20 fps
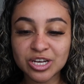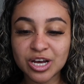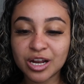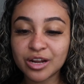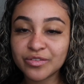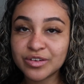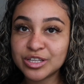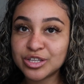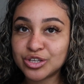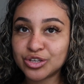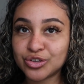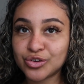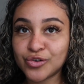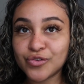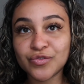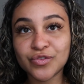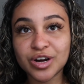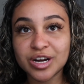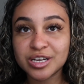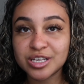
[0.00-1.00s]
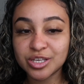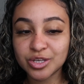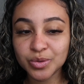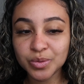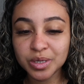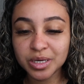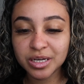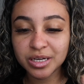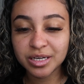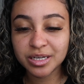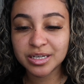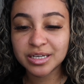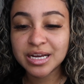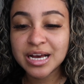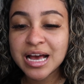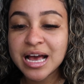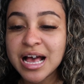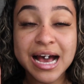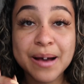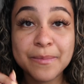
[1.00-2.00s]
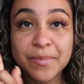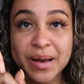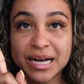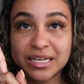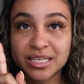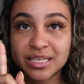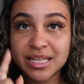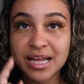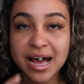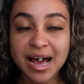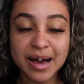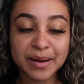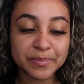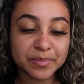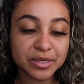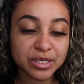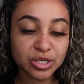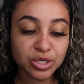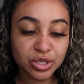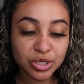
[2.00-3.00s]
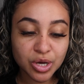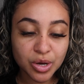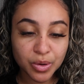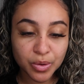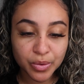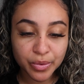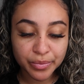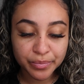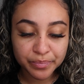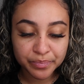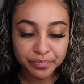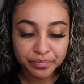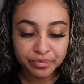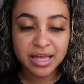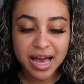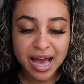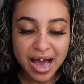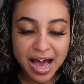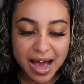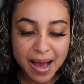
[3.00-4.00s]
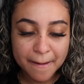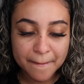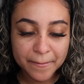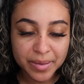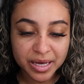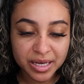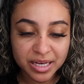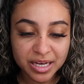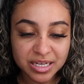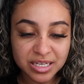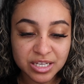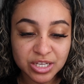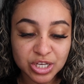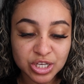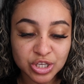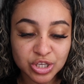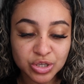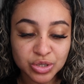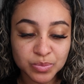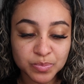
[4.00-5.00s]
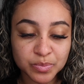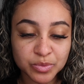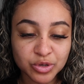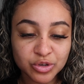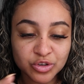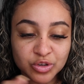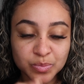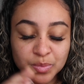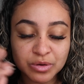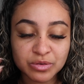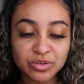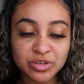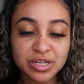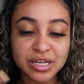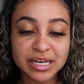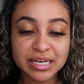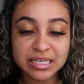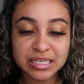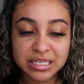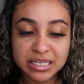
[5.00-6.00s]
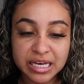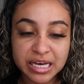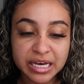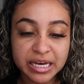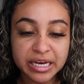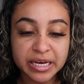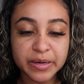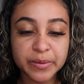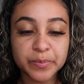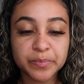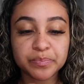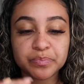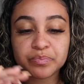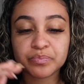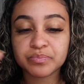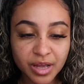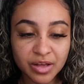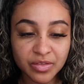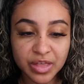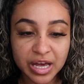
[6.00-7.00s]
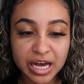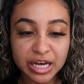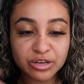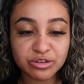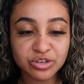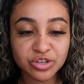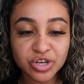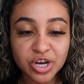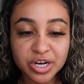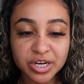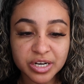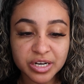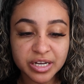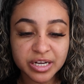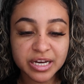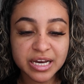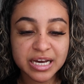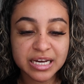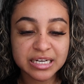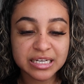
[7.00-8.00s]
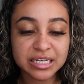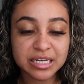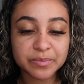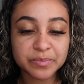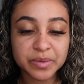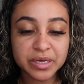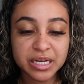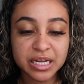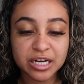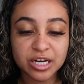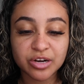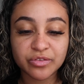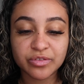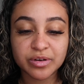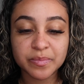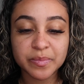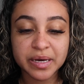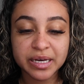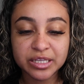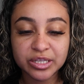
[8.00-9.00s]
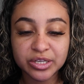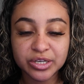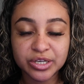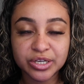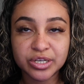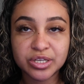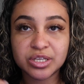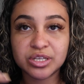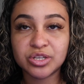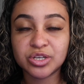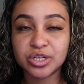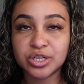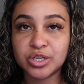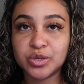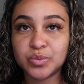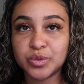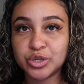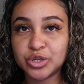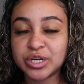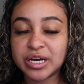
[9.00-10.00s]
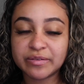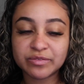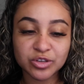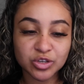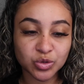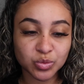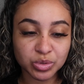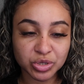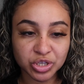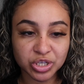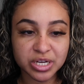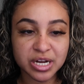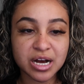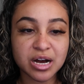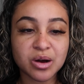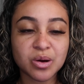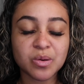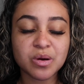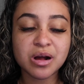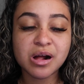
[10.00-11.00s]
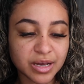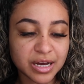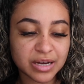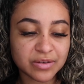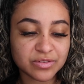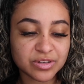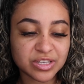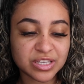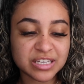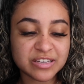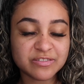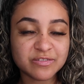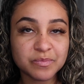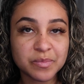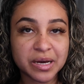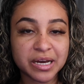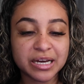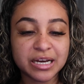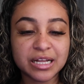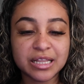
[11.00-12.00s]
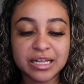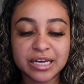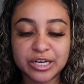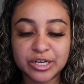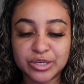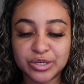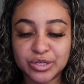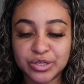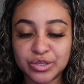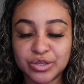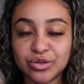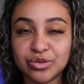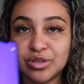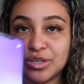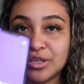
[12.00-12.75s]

tolerance so far so good back to the app so the app i guess is you're supposed to like say that you started it and it could be like a reminder to tell you when you have to switch it out i received my aligners so